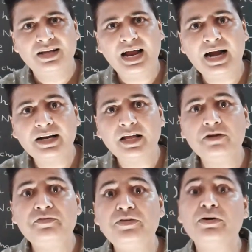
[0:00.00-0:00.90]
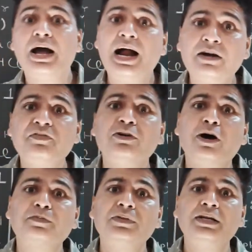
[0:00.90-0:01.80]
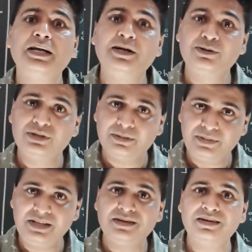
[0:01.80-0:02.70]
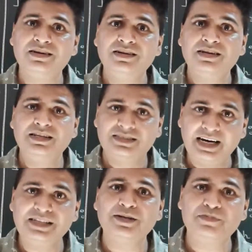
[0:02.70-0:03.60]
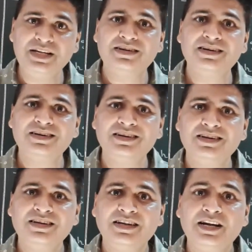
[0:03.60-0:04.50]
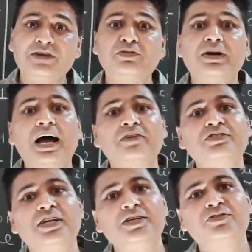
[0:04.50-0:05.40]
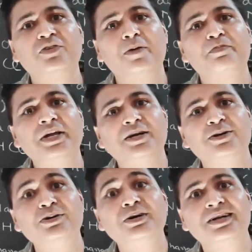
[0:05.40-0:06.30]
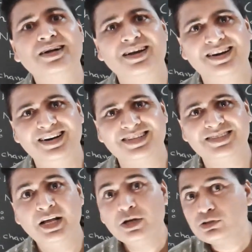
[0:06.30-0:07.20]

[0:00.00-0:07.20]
And if you had phenolphthalein into the beaker, inside the beaker, it would have changed from pink to colorless.